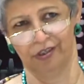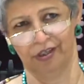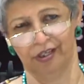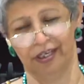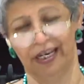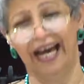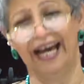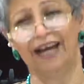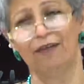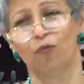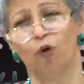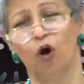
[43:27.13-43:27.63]

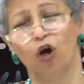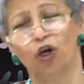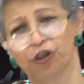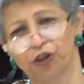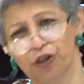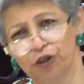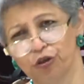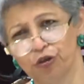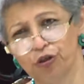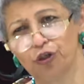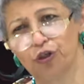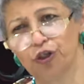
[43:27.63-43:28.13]
And I want
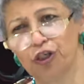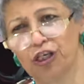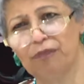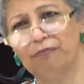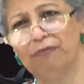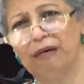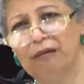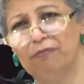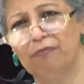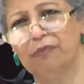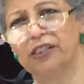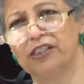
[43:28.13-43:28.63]
you to
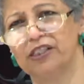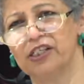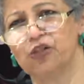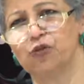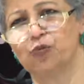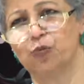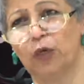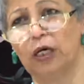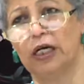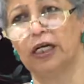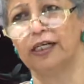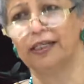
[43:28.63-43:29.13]
remember this
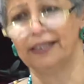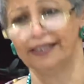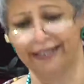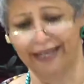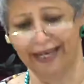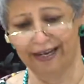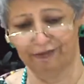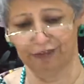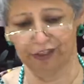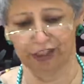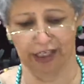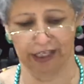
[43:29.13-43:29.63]
word,
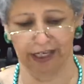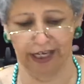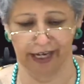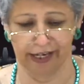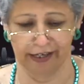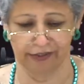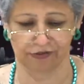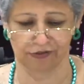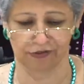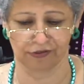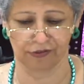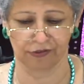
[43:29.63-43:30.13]

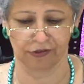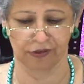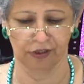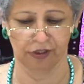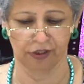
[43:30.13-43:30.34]
nevertheless.